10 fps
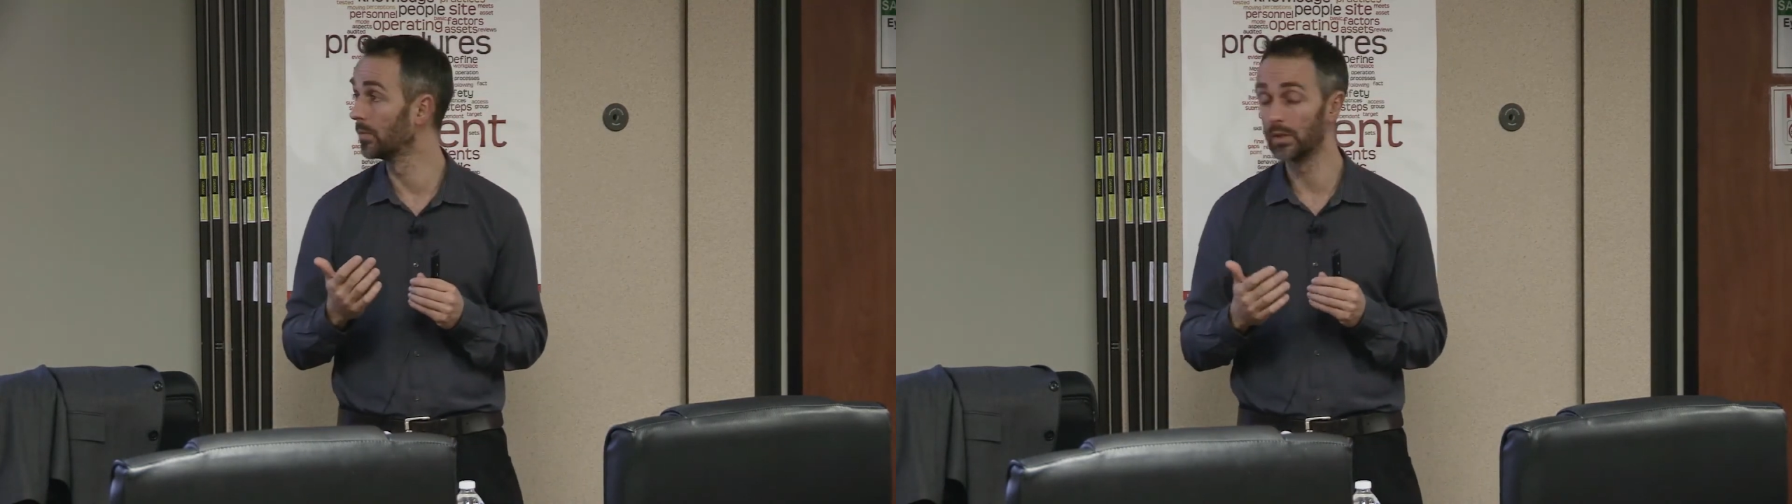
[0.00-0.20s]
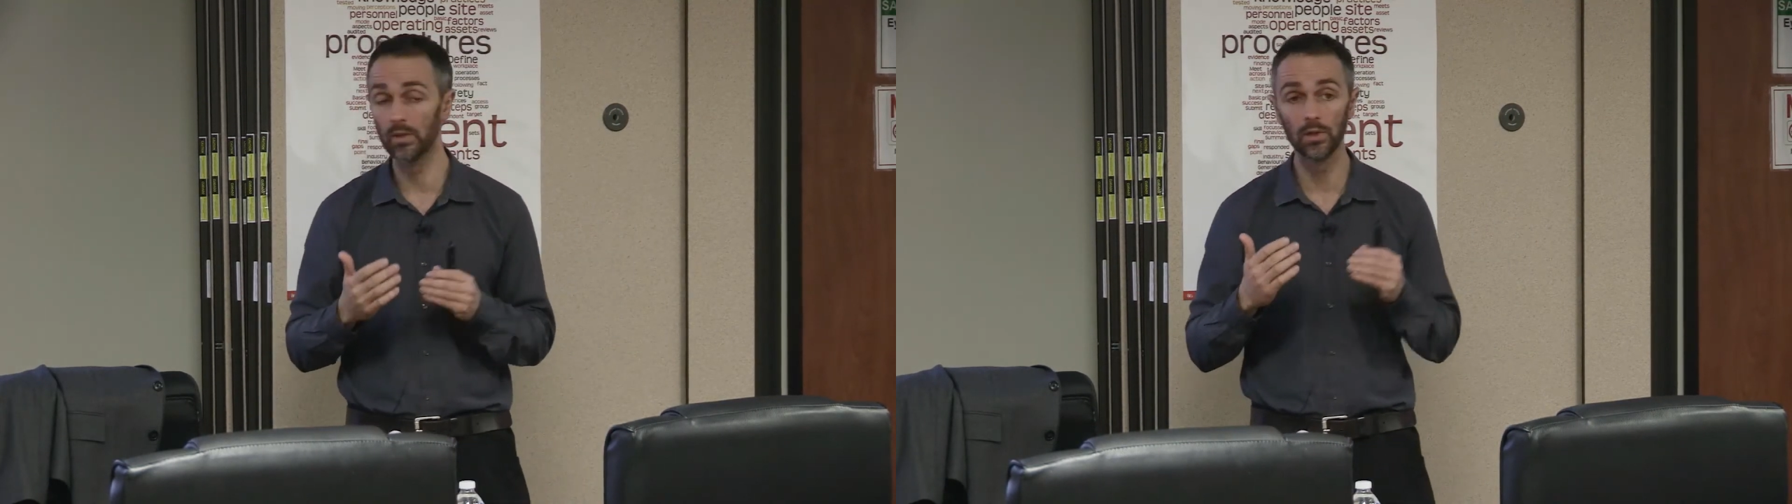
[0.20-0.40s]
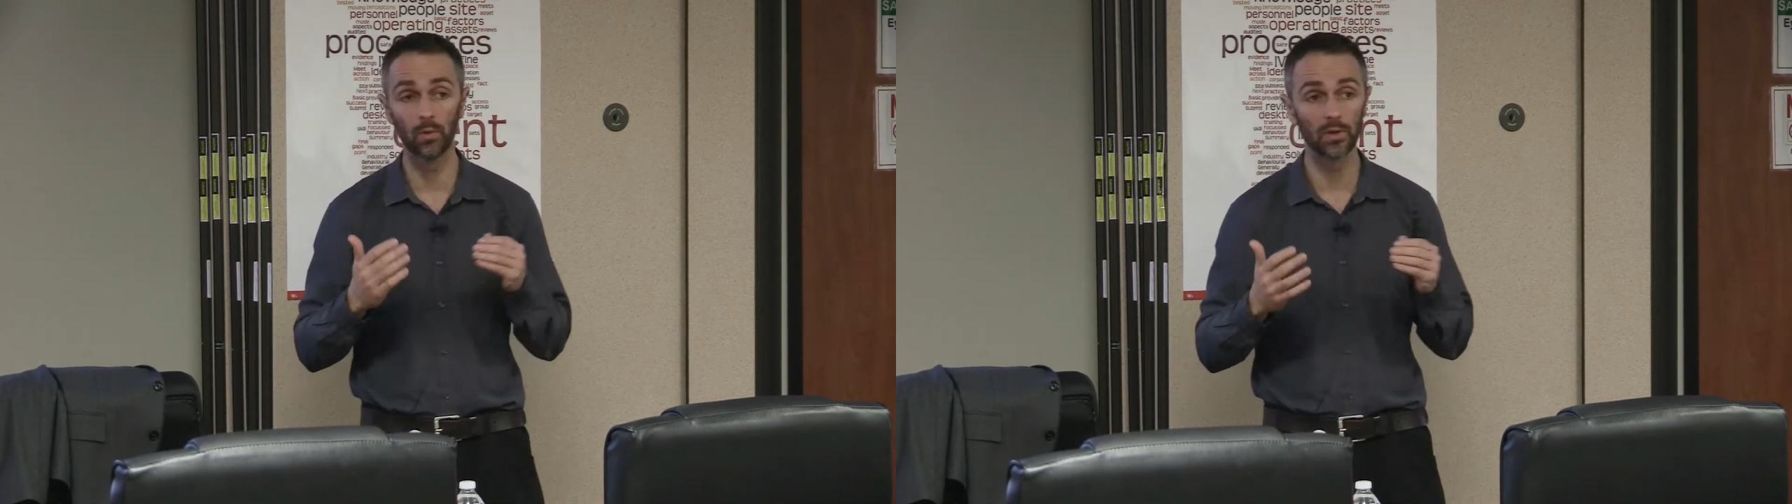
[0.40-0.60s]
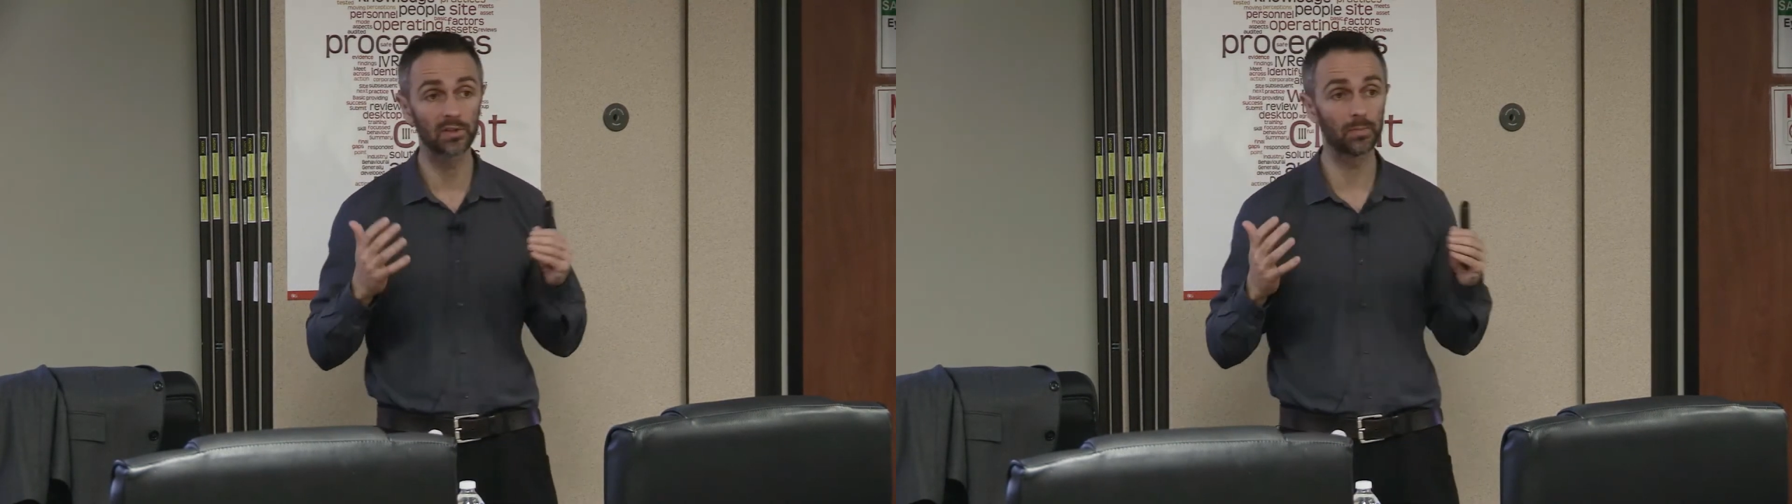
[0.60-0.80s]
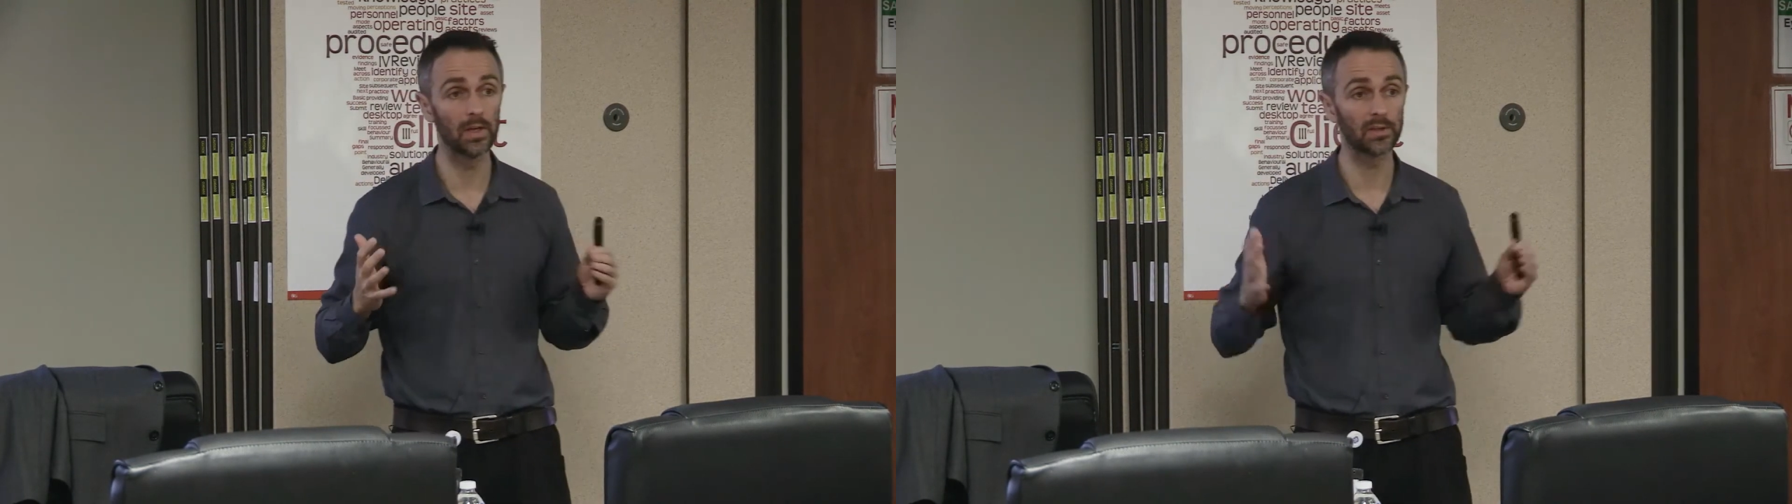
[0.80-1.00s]
You want
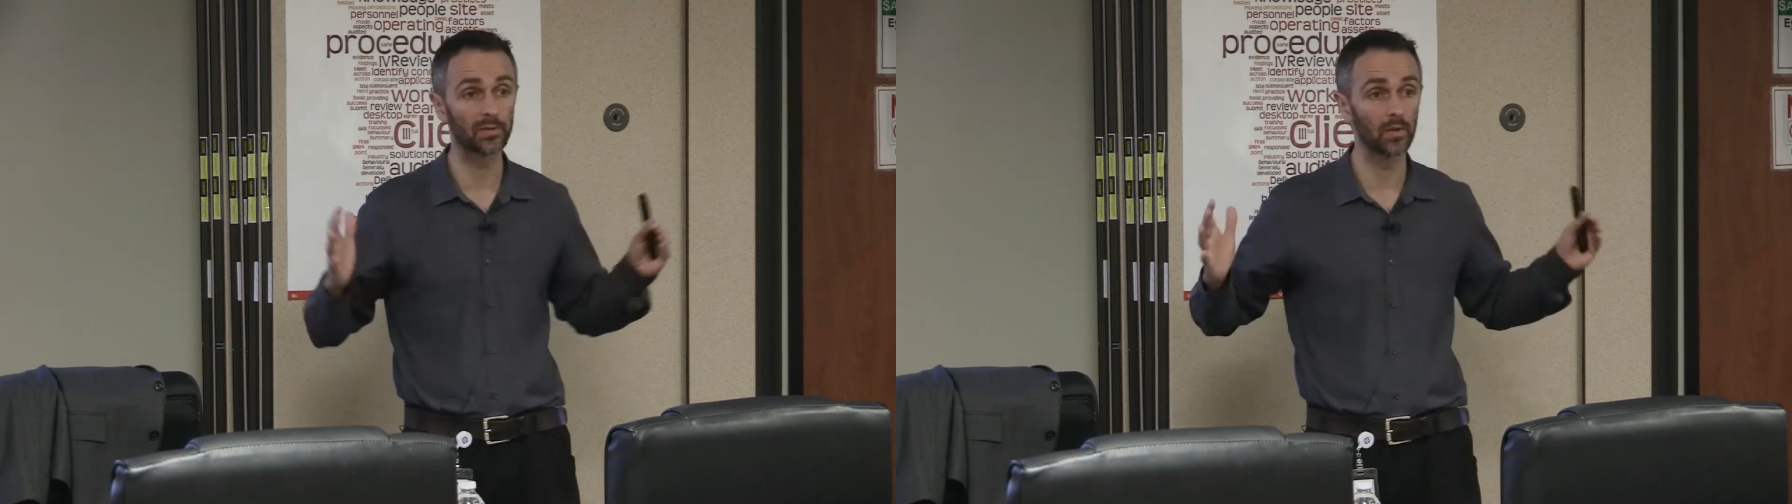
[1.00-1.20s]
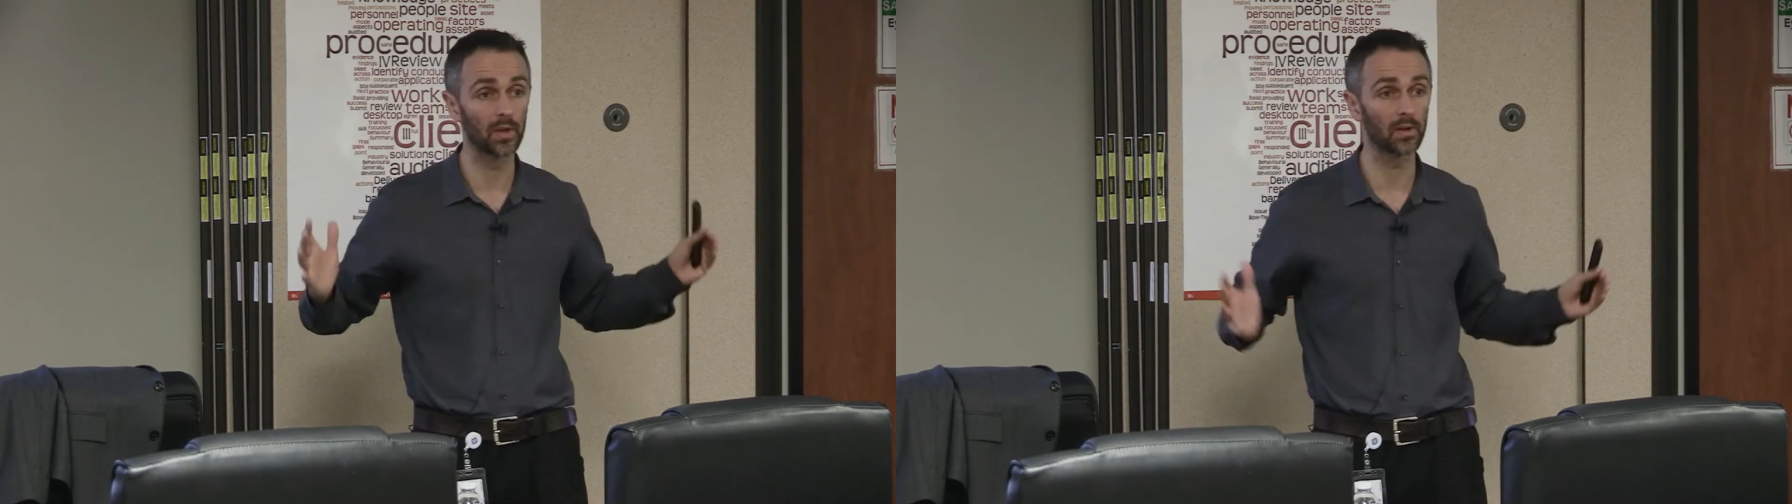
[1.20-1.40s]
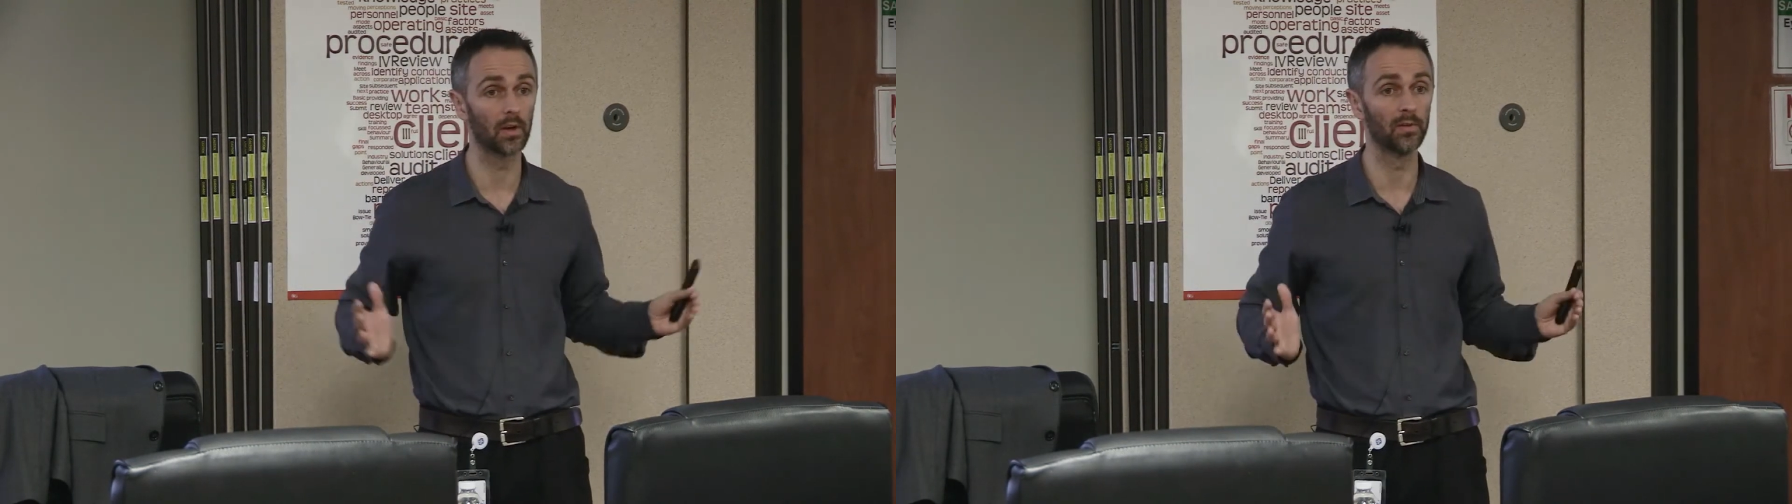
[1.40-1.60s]
space for this